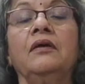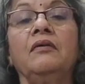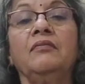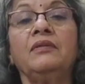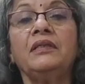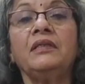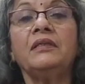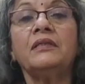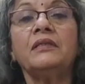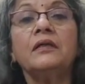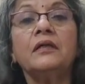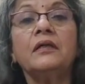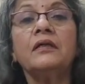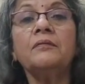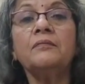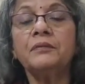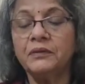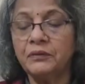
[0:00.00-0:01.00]
of these
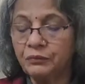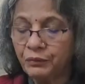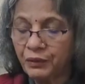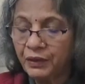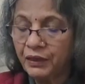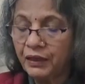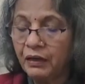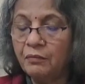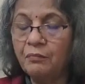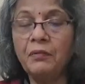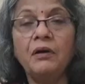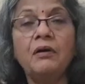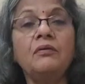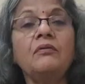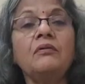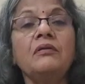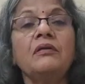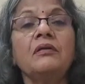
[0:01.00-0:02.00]
herbs will come
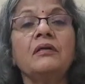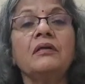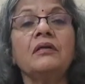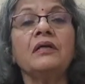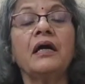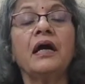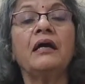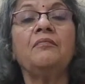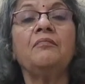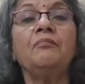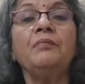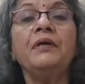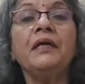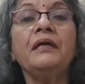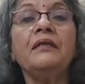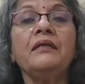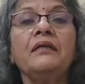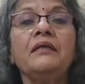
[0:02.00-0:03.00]
out and
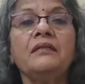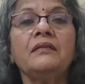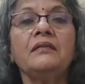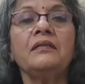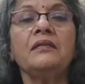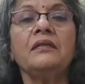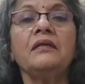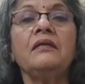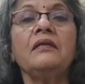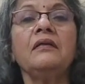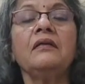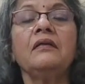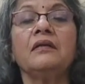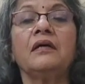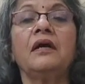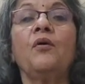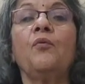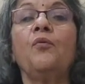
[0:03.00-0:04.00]
make this tea
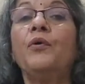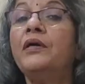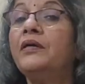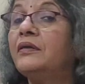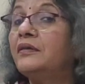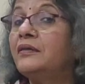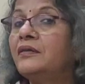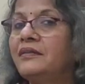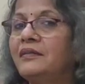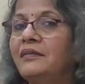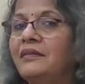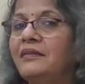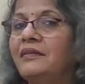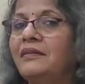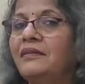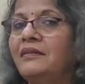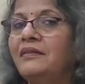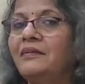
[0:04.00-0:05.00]
a wonder
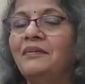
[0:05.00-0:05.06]
tea.